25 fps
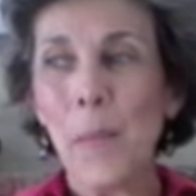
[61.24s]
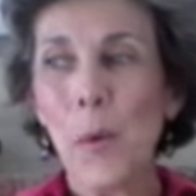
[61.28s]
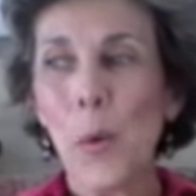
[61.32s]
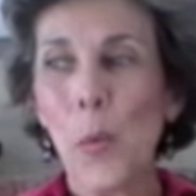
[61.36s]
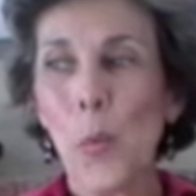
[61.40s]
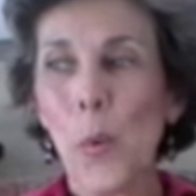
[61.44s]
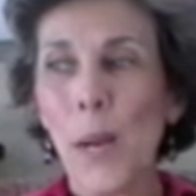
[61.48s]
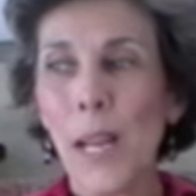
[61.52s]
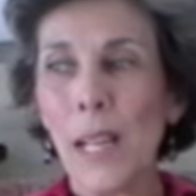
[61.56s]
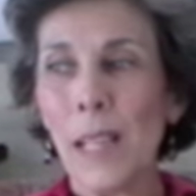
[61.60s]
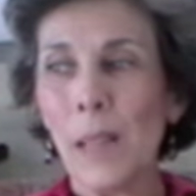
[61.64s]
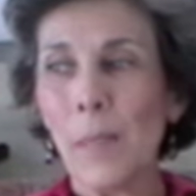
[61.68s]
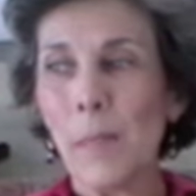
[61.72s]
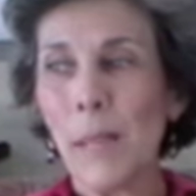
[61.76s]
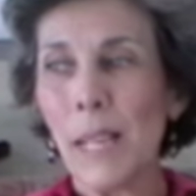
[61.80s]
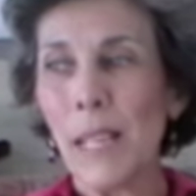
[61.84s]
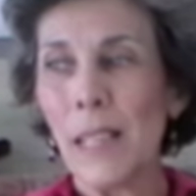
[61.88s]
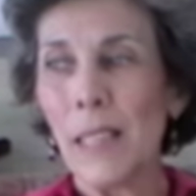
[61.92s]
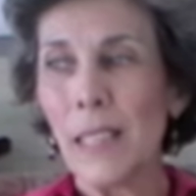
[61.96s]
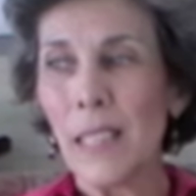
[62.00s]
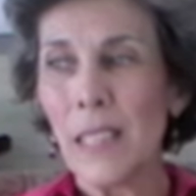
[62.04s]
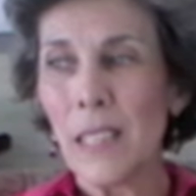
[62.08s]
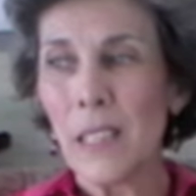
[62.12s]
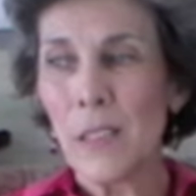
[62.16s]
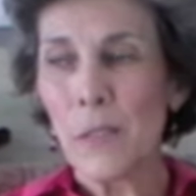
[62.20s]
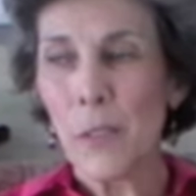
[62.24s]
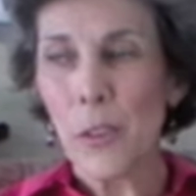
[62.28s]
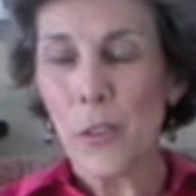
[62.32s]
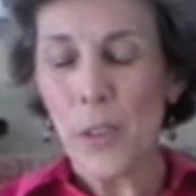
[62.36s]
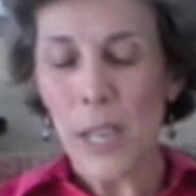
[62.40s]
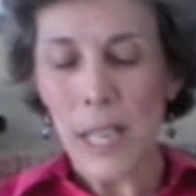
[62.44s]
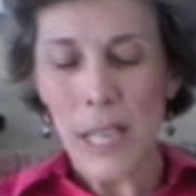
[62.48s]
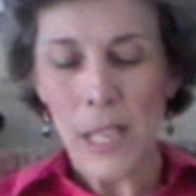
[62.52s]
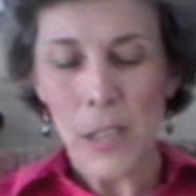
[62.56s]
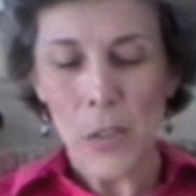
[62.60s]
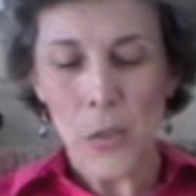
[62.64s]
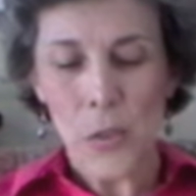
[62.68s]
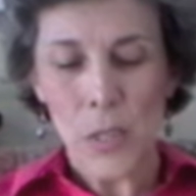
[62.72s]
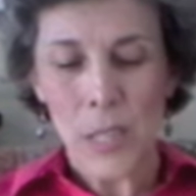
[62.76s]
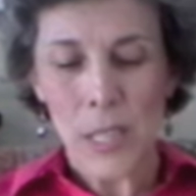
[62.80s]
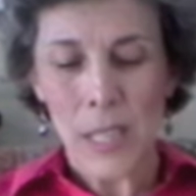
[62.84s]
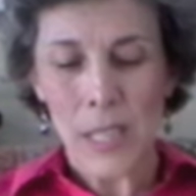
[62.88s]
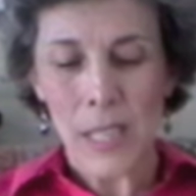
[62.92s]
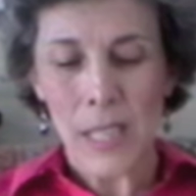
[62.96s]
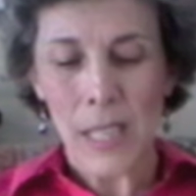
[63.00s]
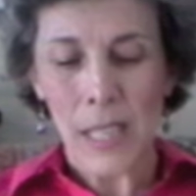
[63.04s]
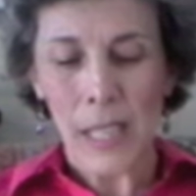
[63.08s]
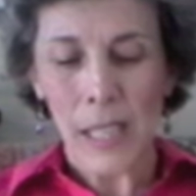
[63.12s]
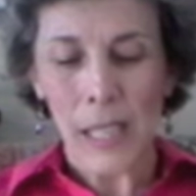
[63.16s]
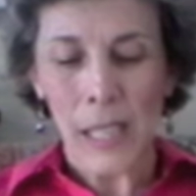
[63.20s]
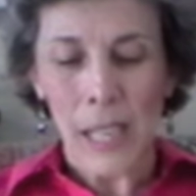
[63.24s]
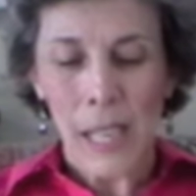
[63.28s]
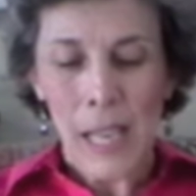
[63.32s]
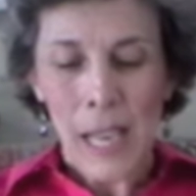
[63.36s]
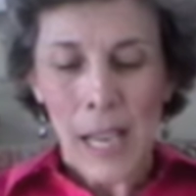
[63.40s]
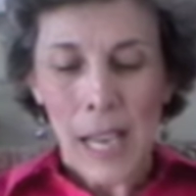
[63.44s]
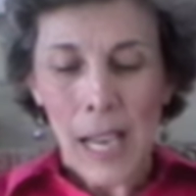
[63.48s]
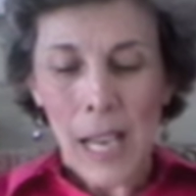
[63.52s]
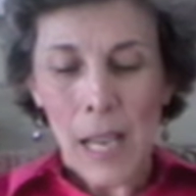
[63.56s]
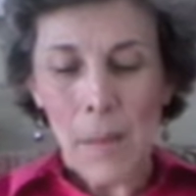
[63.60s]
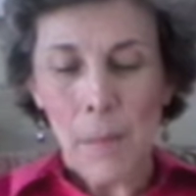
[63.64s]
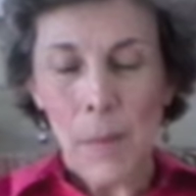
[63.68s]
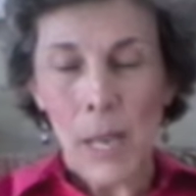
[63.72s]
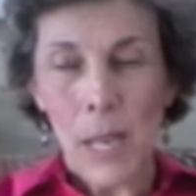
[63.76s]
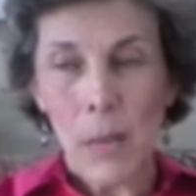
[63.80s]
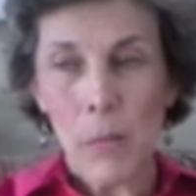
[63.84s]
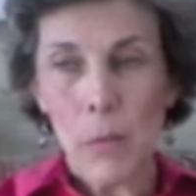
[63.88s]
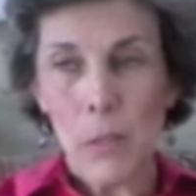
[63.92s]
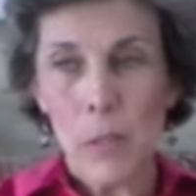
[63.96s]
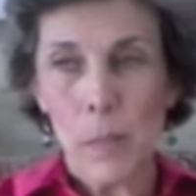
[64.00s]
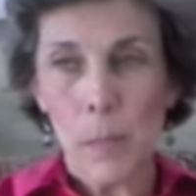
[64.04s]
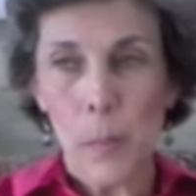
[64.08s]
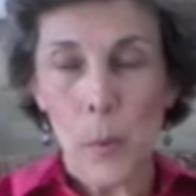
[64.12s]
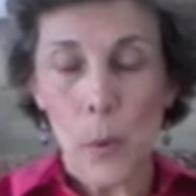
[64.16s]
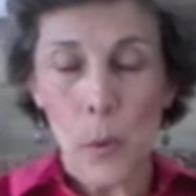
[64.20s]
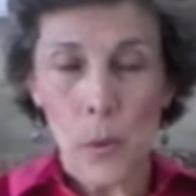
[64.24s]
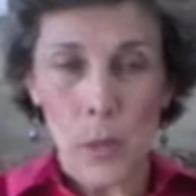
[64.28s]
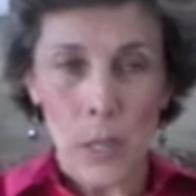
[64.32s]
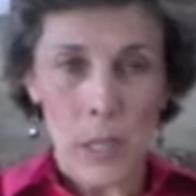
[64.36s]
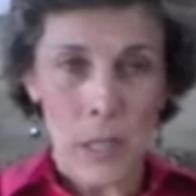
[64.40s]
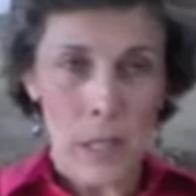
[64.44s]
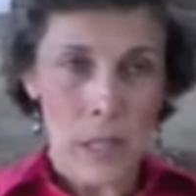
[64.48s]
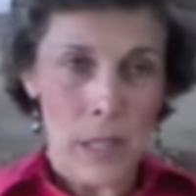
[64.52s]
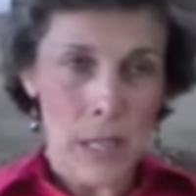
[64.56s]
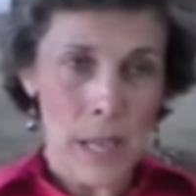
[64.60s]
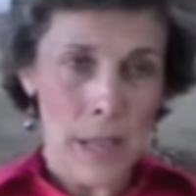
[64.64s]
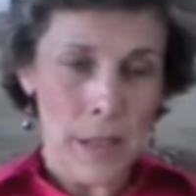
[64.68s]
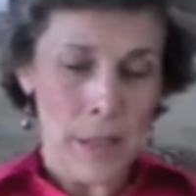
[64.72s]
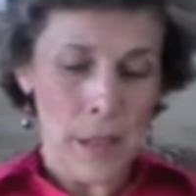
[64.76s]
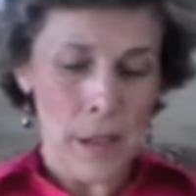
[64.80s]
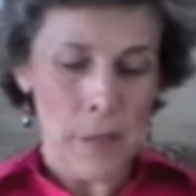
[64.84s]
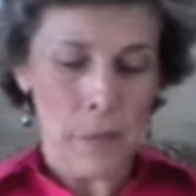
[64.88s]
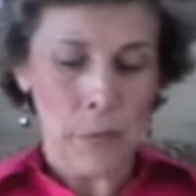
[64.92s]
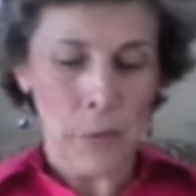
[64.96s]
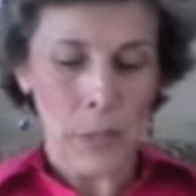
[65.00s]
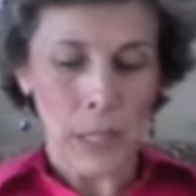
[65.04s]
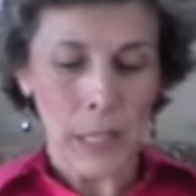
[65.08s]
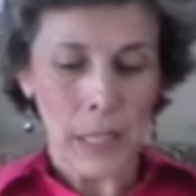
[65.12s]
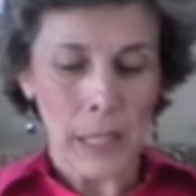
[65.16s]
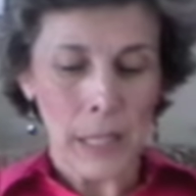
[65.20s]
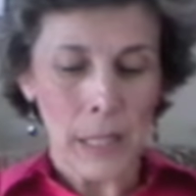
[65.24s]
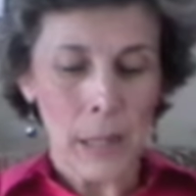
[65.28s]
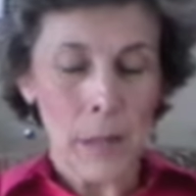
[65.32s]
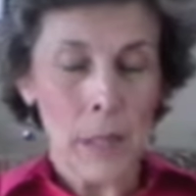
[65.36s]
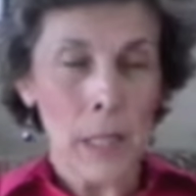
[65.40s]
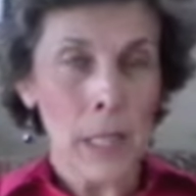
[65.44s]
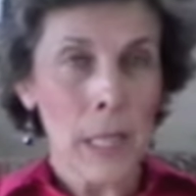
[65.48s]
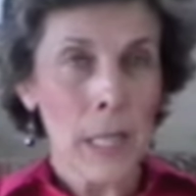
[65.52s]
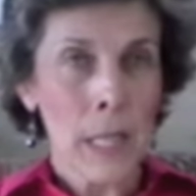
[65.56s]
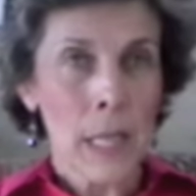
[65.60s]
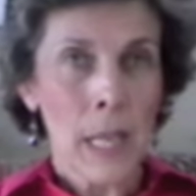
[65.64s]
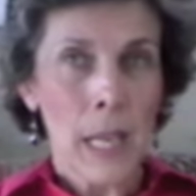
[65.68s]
Well, Mel, it's very interesting. I was born in South Africa.